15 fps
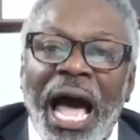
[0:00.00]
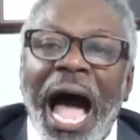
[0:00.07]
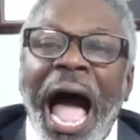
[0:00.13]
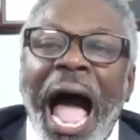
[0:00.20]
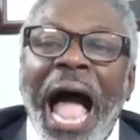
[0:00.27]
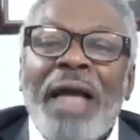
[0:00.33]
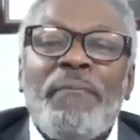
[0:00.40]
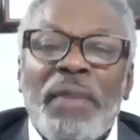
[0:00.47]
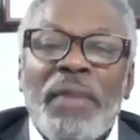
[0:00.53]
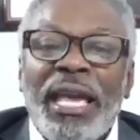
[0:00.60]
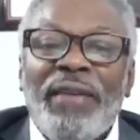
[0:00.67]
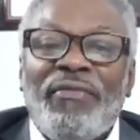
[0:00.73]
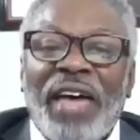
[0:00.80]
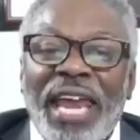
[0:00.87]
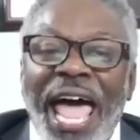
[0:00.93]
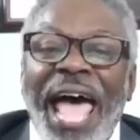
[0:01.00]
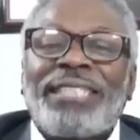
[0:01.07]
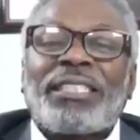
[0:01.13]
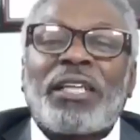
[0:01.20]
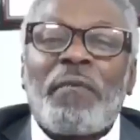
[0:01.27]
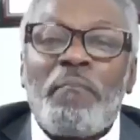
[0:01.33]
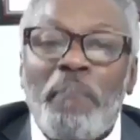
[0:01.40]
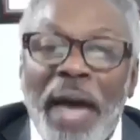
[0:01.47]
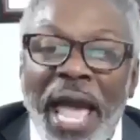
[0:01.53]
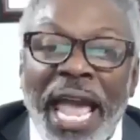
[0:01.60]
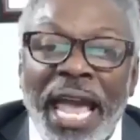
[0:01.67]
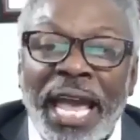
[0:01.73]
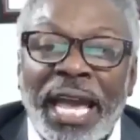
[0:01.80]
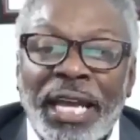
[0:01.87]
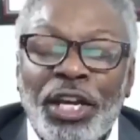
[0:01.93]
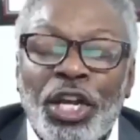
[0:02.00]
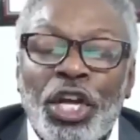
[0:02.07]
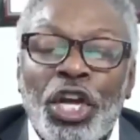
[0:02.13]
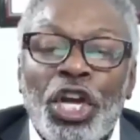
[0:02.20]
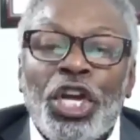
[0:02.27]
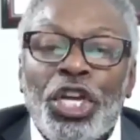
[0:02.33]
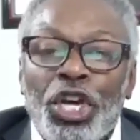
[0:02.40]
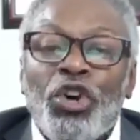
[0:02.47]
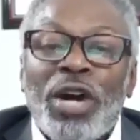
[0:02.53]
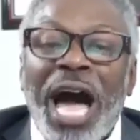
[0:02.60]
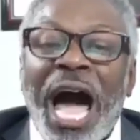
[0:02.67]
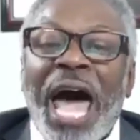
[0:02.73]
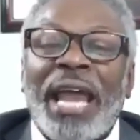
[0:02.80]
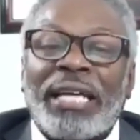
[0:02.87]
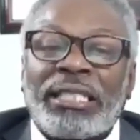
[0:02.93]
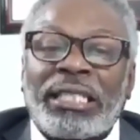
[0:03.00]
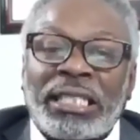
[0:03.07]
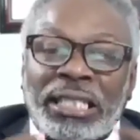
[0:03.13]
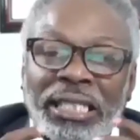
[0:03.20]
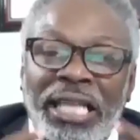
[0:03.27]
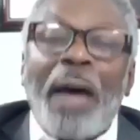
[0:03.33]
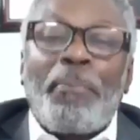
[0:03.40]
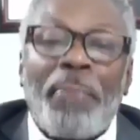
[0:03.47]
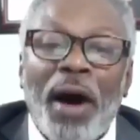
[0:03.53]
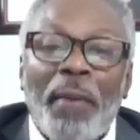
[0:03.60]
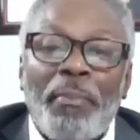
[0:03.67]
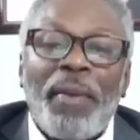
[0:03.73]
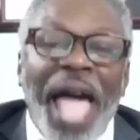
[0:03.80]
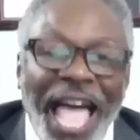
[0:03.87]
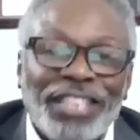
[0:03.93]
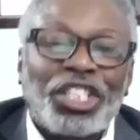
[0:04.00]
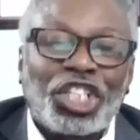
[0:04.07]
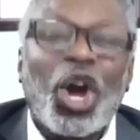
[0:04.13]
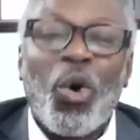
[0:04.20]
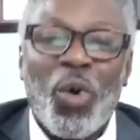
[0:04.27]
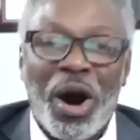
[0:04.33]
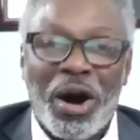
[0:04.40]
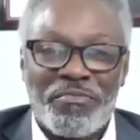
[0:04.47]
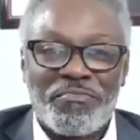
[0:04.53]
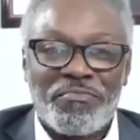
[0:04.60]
I mean that as a man, you got to step up and show up.